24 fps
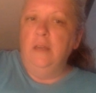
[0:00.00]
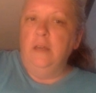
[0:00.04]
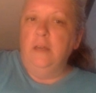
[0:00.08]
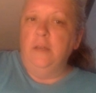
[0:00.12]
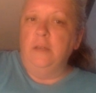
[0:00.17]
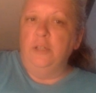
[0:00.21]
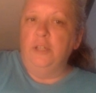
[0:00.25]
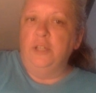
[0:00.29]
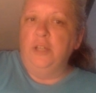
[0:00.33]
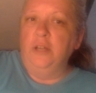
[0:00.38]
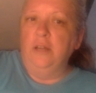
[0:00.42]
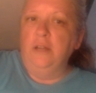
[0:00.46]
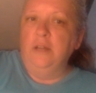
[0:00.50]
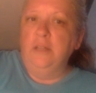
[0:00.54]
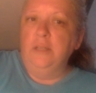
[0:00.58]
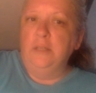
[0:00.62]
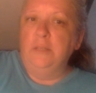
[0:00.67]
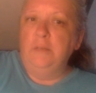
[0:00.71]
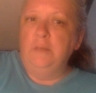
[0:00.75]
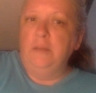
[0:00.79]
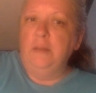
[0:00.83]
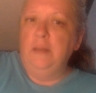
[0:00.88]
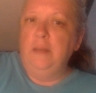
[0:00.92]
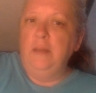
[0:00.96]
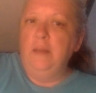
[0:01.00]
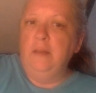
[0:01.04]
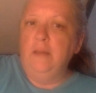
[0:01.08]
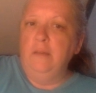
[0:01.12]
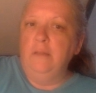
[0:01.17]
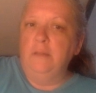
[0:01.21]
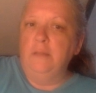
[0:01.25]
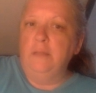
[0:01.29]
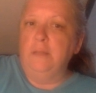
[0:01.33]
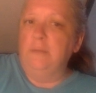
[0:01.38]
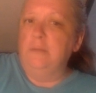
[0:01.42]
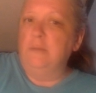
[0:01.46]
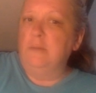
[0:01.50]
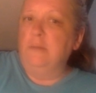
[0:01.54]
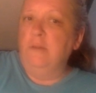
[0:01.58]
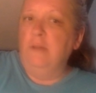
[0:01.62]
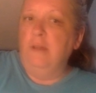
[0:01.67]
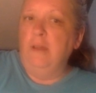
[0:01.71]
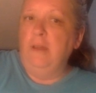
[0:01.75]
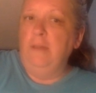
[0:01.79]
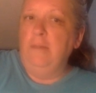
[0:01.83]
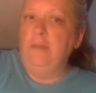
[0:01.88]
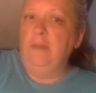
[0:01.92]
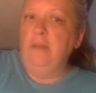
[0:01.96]
share this video,
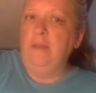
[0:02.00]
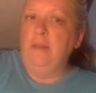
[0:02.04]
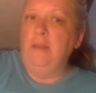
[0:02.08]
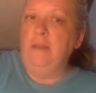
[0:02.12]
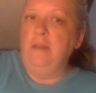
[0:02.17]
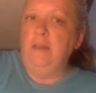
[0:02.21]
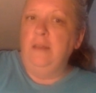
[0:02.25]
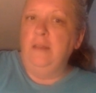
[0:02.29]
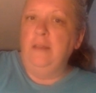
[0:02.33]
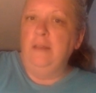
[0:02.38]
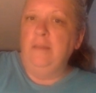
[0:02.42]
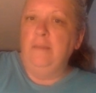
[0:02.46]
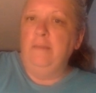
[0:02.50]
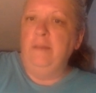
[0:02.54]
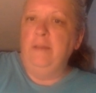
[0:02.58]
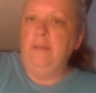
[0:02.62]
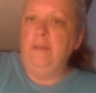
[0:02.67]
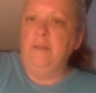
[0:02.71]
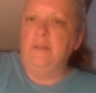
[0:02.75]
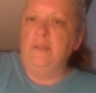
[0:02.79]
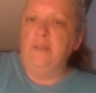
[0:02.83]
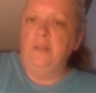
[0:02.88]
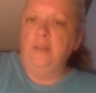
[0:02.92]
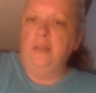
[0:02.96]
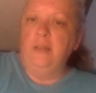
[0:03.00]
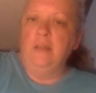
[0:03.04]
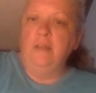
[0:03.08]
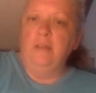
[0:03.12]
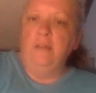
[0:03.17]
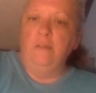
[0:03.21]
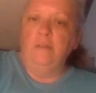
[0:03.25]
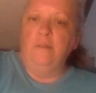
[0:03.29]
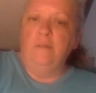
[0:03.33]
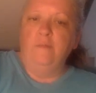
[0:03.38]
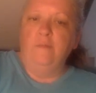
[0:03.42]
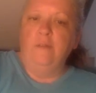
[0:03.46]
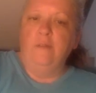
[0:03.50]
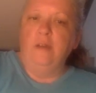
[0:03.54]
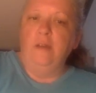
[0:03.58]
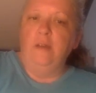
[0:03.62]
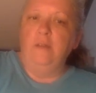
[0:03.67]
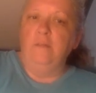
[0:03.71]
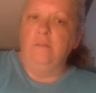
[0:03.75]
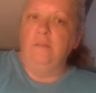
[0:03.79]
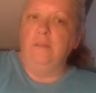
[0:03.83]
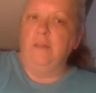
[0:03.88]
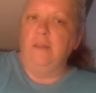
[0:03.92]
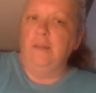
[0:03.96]
subscribe, and hit that bell so you get notified
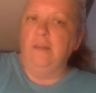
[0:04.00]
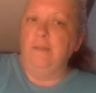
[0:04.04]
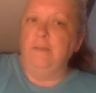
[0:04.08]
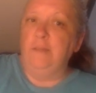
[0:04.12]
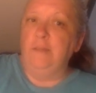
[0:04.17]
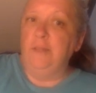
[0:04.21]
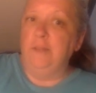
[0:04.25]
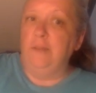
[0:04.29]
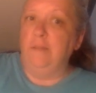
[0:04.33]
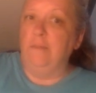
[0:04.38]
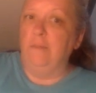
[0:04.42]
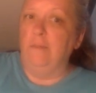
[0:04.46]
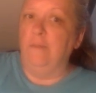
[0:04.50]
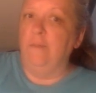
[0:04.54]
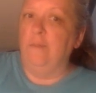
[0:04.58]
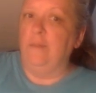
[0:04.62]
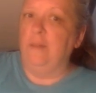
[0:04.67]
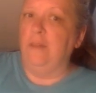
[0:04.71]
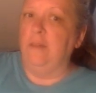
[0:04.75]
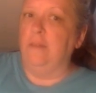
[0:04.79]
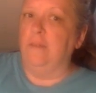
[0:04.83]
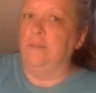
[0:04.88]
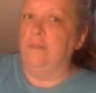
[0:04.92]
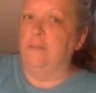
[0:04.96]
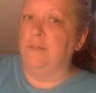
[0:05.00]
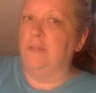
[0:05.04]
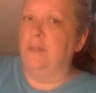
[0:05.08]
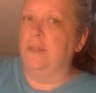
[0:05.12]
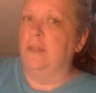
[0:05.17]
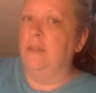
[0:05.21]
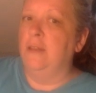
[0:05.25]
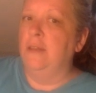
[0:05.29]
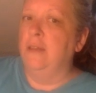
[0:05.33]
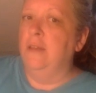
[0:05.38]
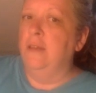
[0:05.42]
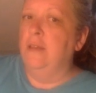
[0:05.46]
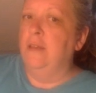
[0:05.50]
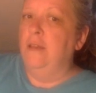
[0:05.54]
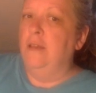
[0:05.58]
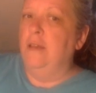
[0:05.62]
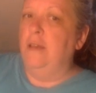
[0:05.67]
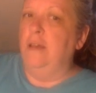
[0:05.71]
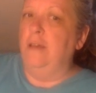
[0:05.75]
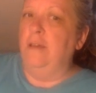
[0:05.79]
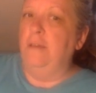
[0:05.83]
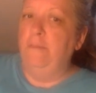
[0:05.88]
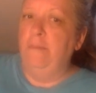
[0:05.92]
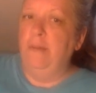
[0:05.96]
when I'm going to be doing more videos.
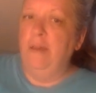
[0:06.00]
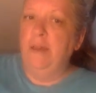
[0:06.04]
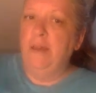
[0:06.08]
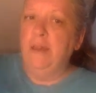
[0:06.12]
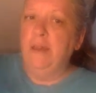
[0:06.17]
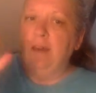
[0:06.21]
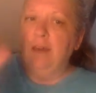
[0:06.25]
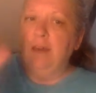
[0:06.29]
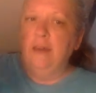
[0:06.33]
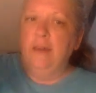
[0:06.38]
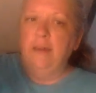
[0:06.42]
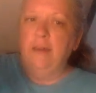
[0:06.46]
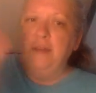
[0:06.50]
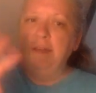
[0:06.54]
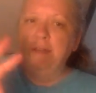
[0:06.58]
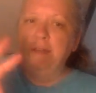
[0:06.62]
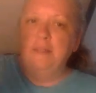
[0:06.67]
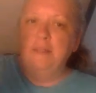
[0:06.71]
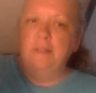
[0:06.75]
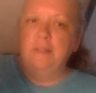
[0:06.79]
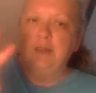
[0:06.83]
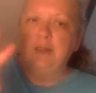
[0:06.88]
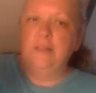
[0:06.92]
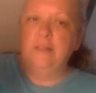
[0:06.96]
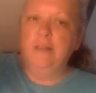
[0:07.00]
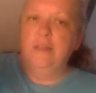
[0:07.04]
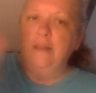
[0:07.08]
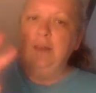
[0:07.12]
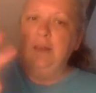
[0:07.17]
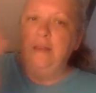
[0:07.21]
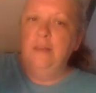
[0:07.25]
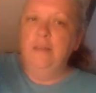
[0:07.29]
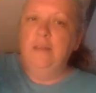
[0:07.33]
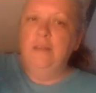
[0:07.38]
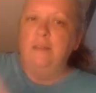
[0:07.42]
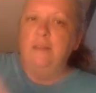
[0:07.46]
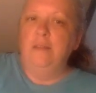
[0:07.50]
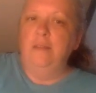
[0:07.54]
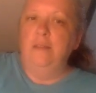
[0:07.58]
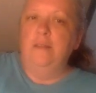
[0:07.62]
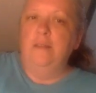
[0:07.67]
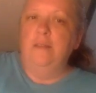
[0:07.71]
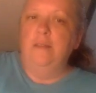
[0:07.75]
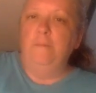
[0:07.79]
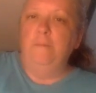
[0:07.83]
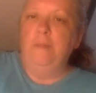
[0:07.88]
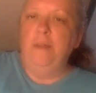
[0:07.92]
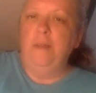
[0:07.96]
Bye, guys.
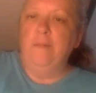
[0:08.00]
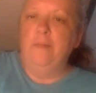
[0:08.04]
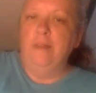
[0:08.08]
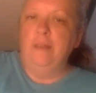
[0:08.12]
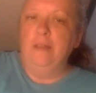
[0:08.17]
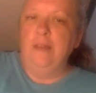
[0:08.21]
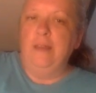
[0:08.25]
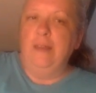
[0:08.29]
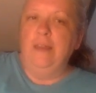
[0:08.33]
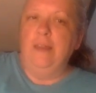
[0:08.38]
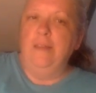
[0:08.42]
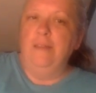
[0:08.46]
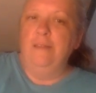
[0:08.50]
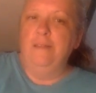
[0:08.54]
Hope you have a good night.